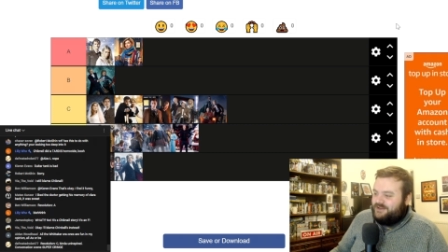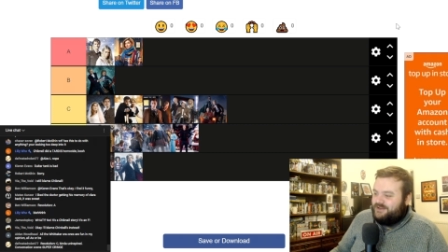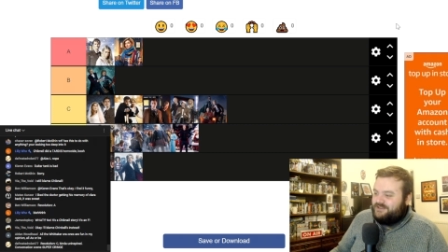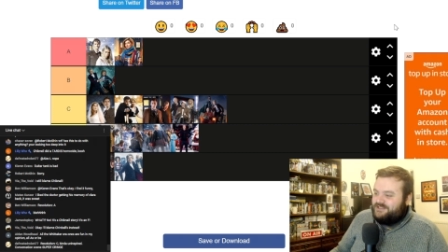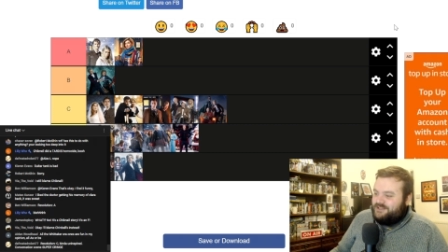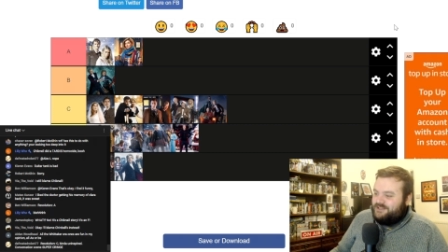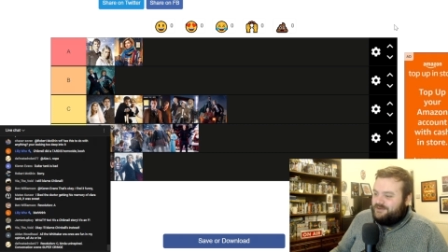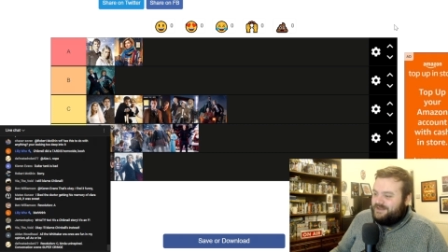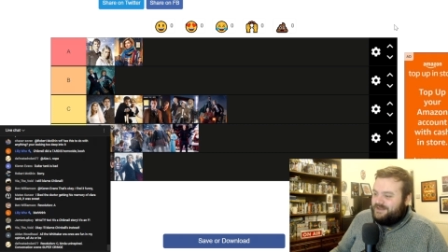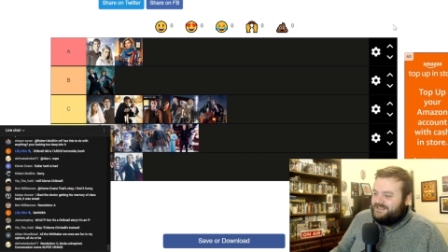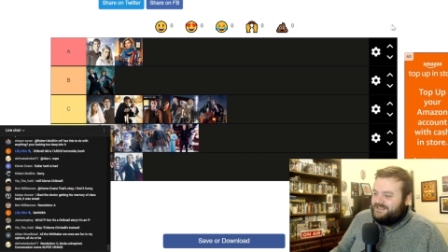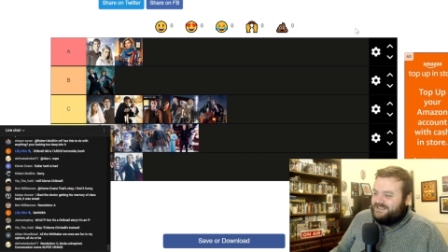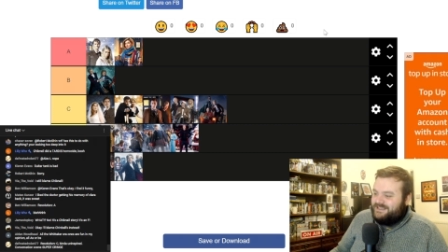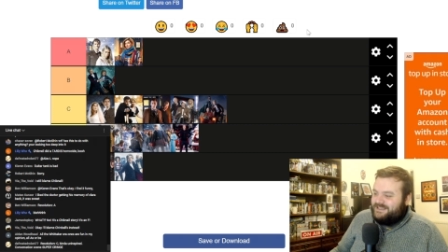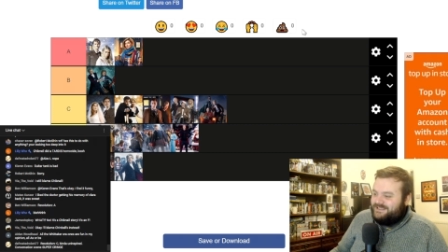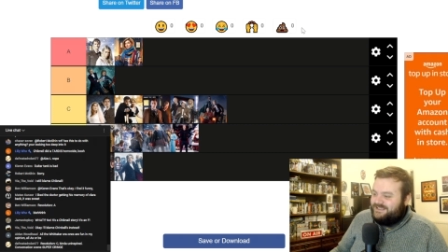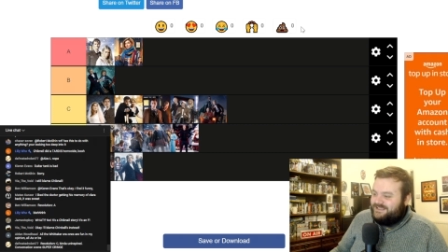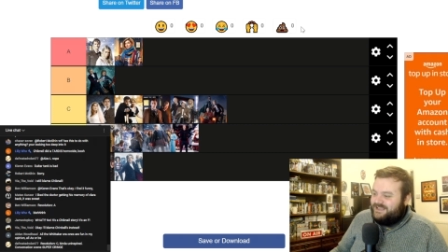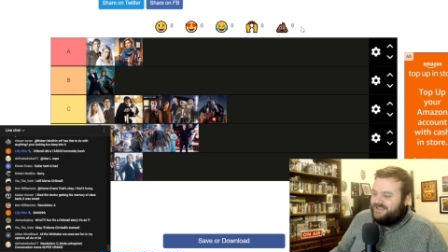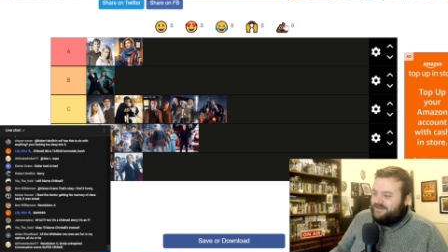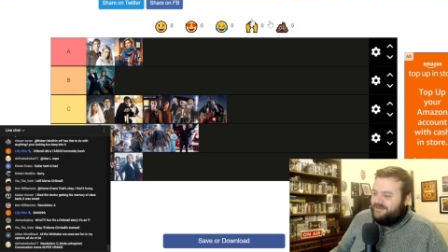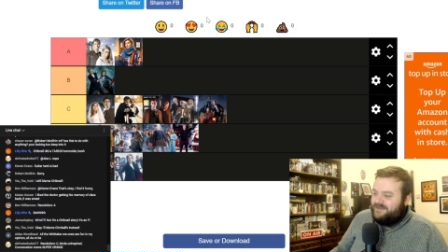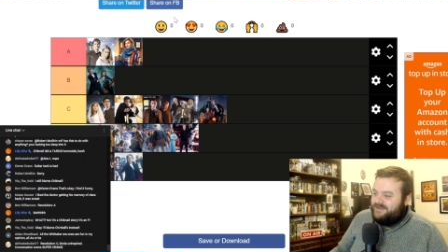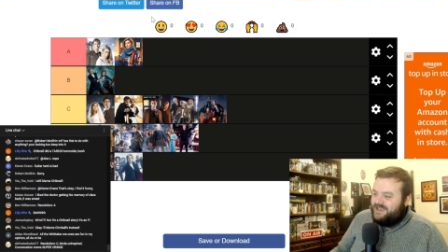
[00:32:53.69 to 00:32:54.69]
consequence
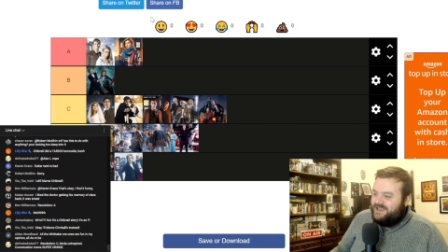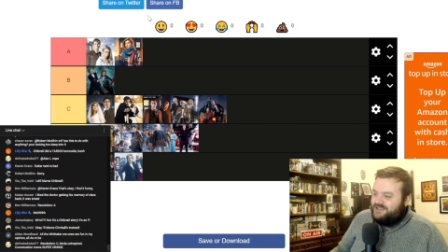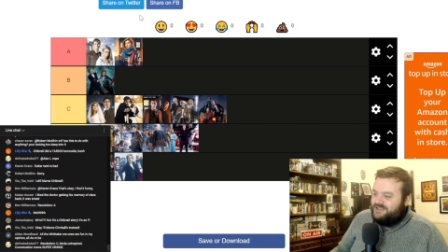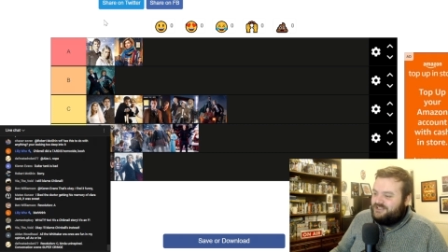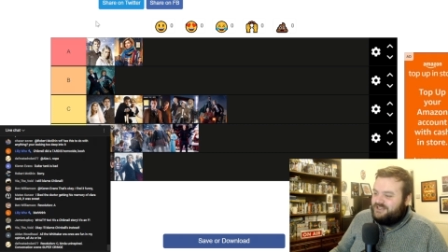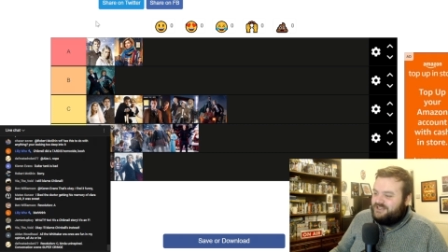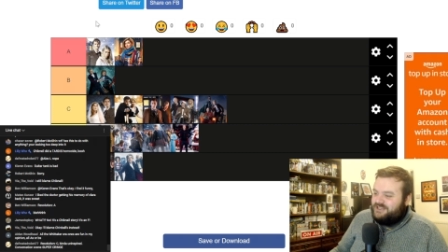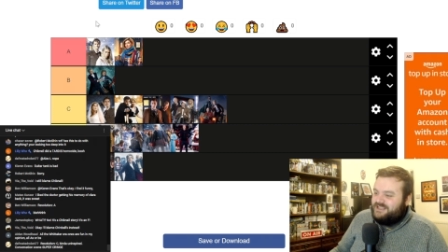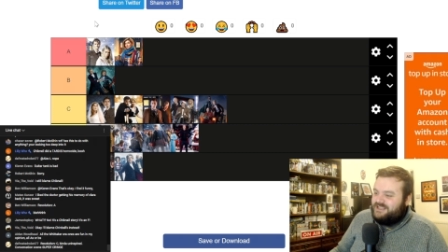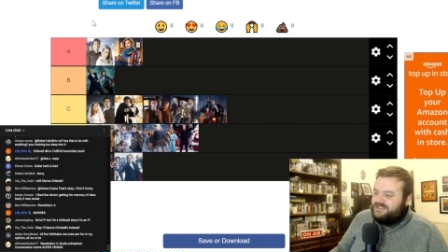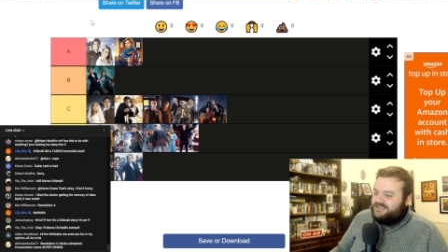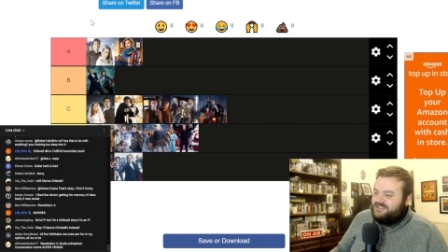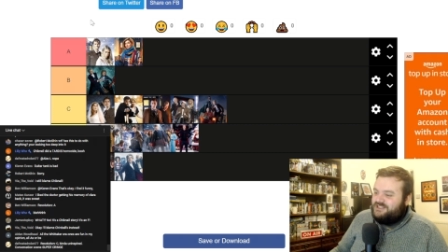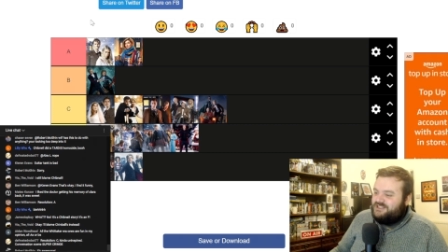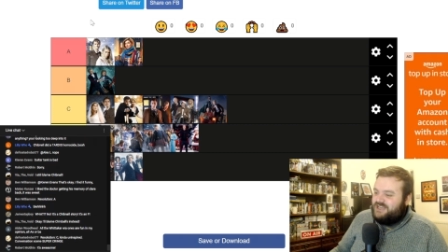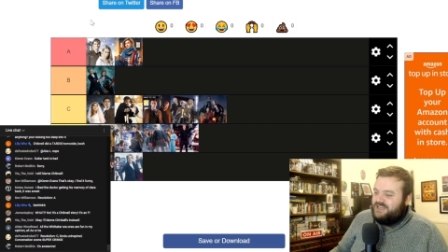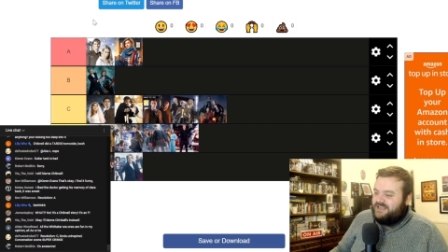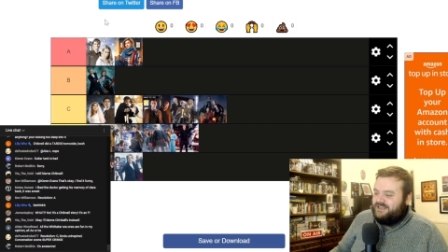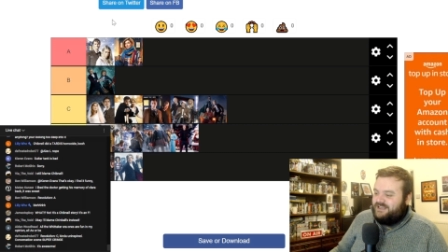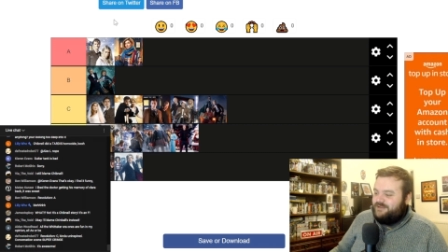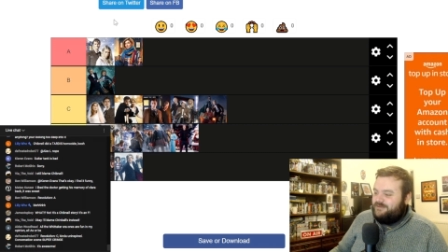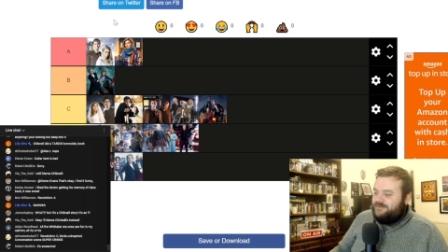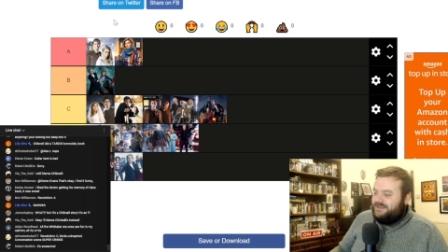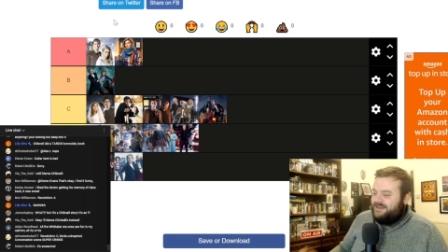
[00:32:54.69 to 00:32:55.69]
extermination is
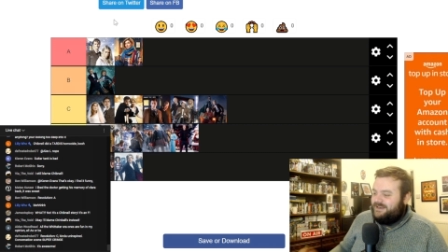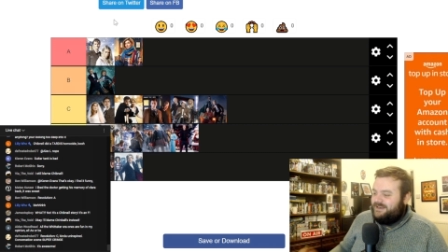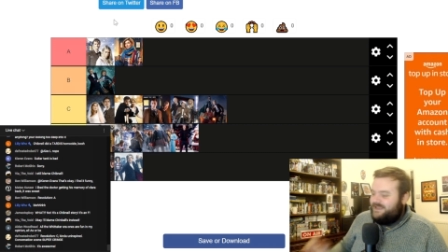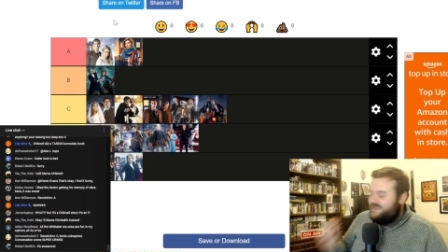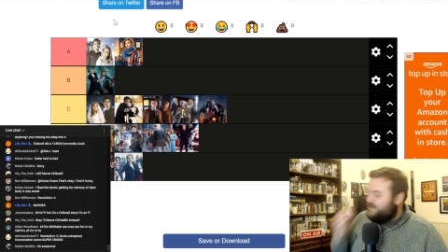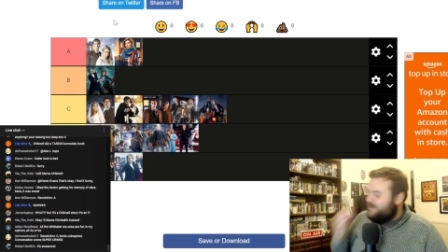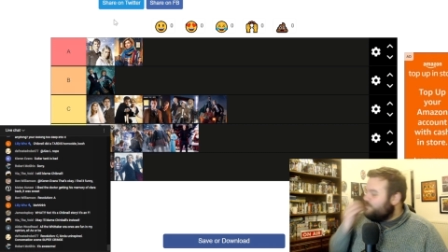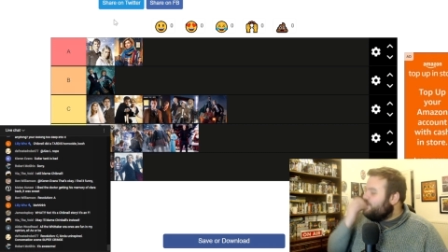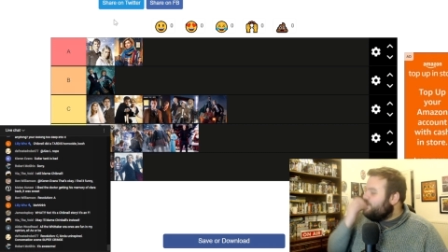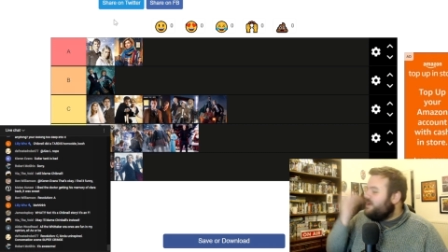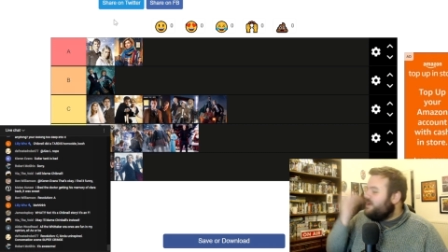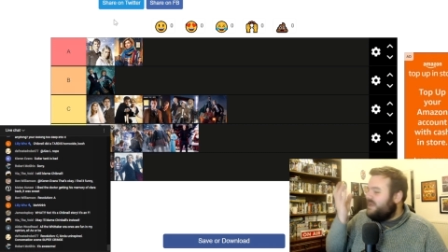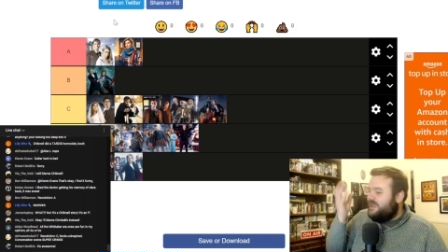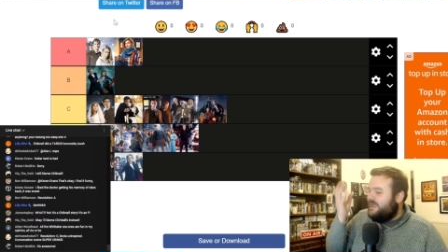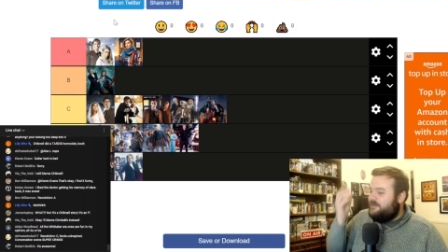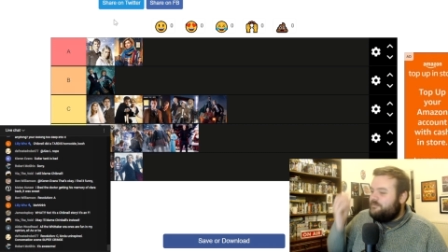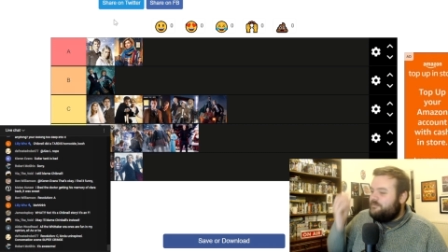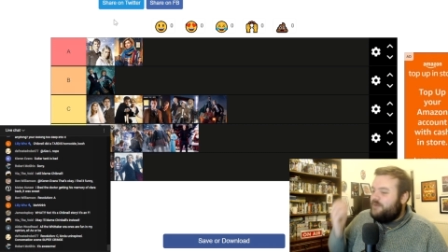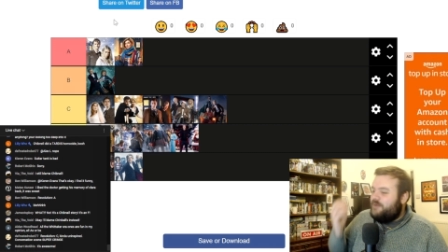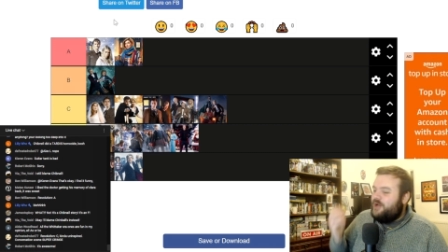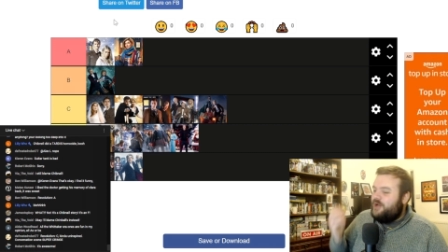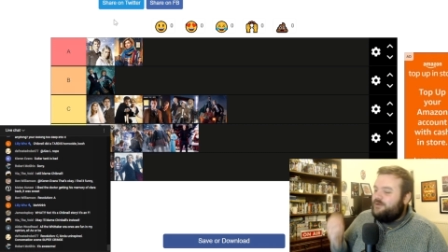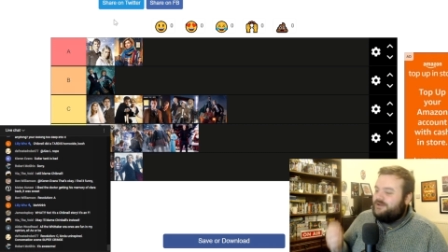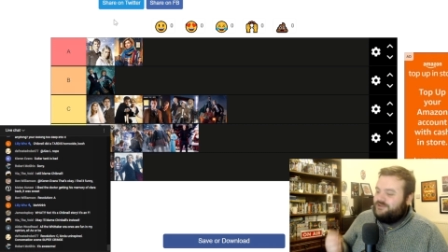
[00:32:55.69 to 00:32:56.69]
genuinely
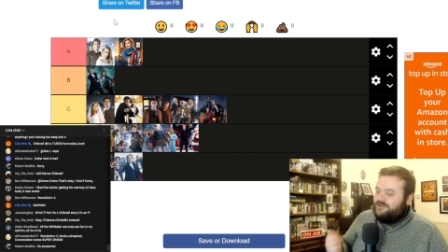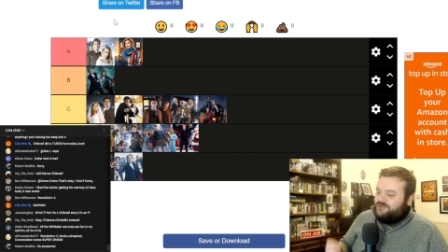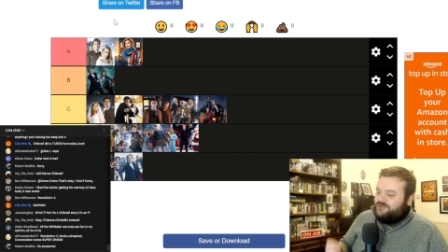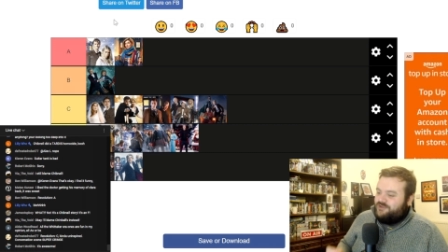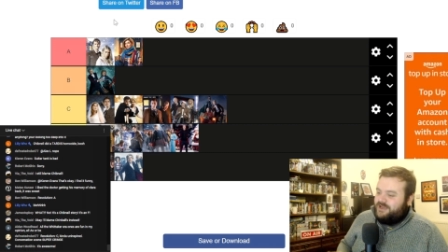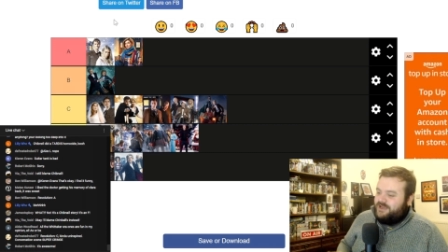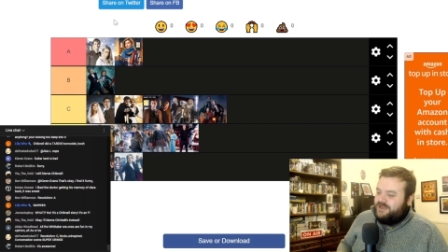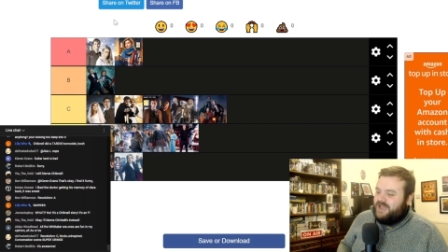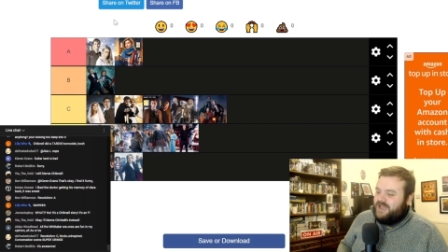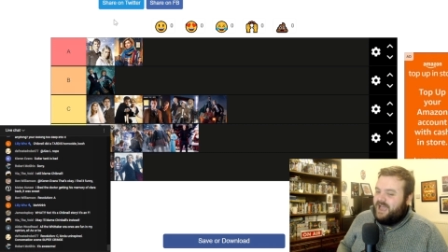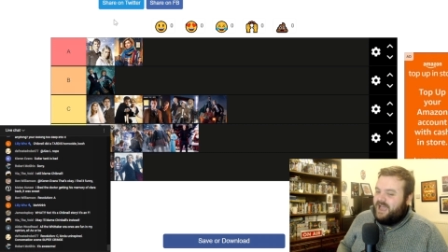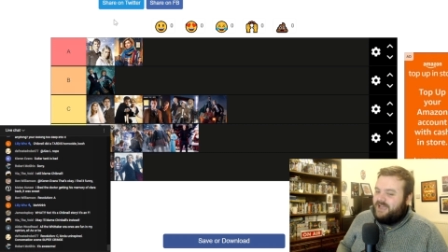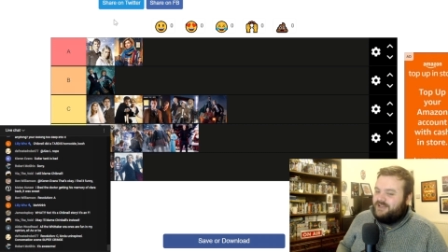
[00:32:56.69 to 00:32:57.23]
like poetry.